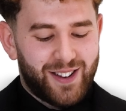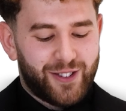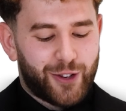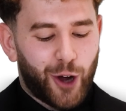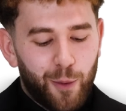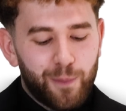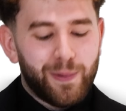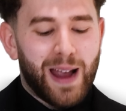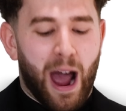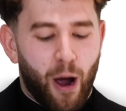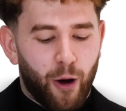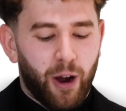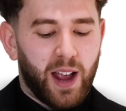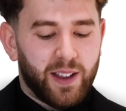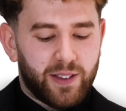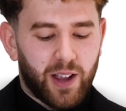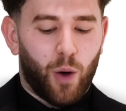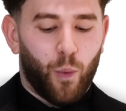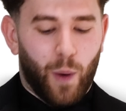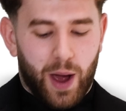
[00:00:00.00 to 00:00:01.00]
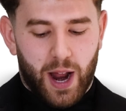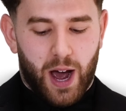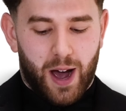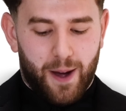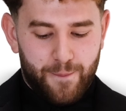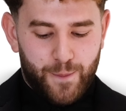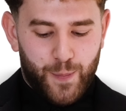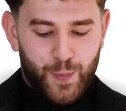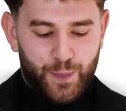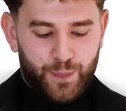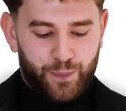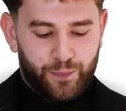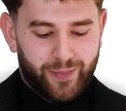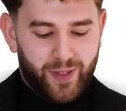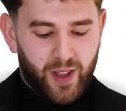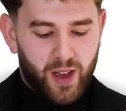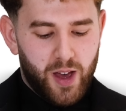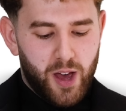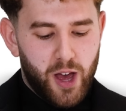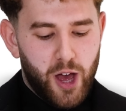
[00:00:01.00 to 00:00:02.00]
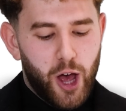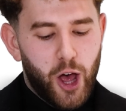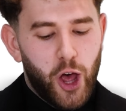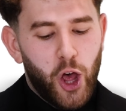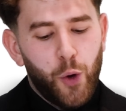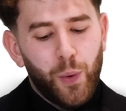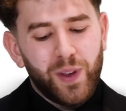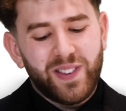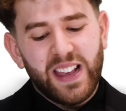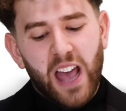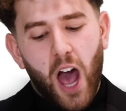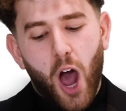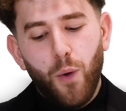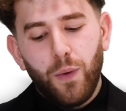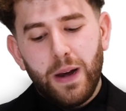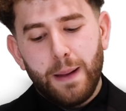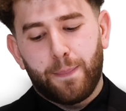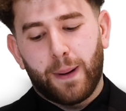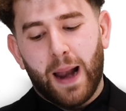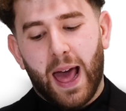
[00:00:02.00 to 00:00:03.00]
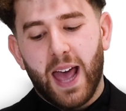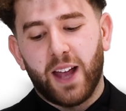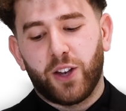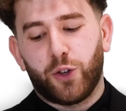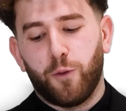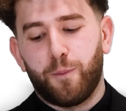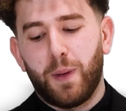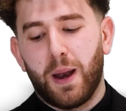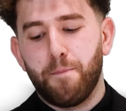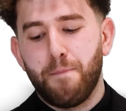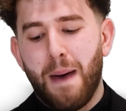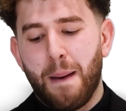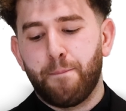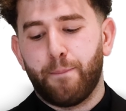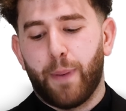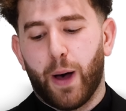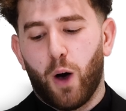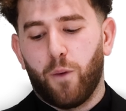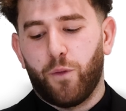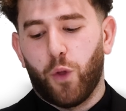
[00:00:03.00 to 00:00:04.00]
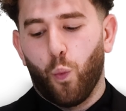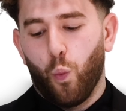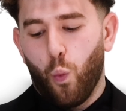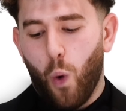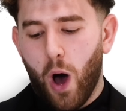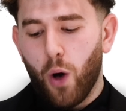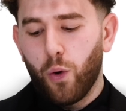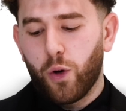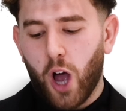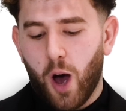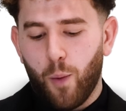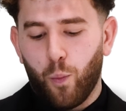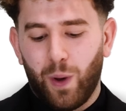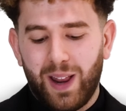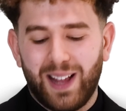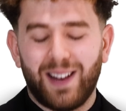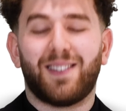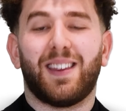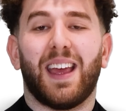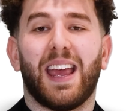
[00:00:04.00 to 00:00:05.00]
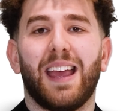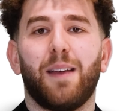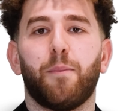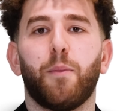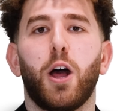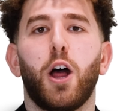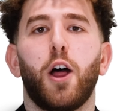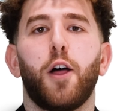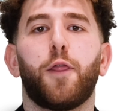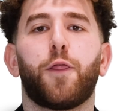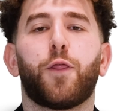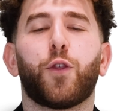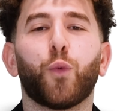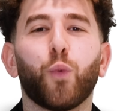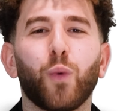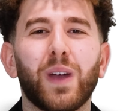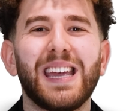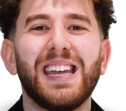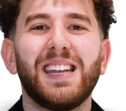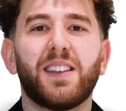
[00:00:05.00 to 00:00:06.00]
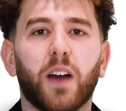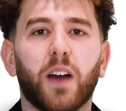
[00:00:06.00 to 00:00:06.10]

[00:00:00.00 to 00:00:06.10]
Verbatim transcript: Tom Garratt is our winner. Who is the only player to have been a member of the World Cup winning team three